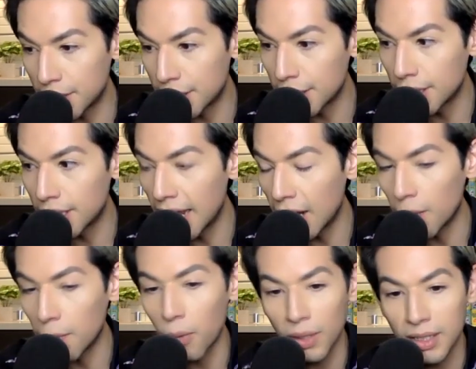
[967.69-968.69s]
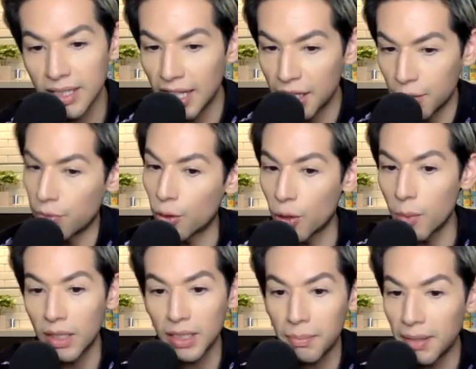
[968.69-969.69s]
to the airport and like threw them
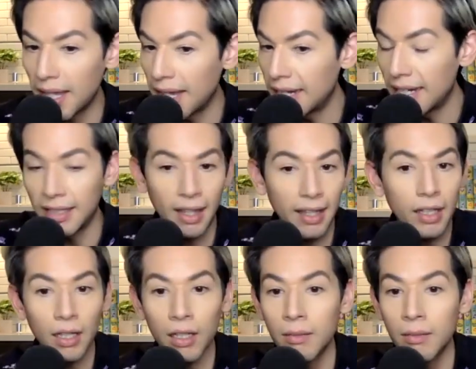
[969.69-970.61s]
on the plane and like